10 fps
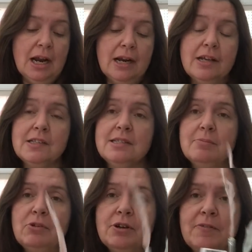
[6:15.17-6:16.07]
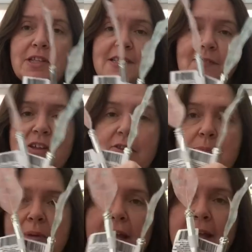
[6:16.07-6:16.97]
I got some more of these feather
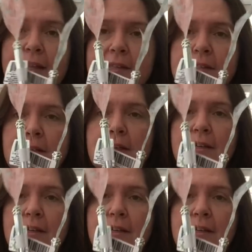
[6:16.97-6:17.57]
pens.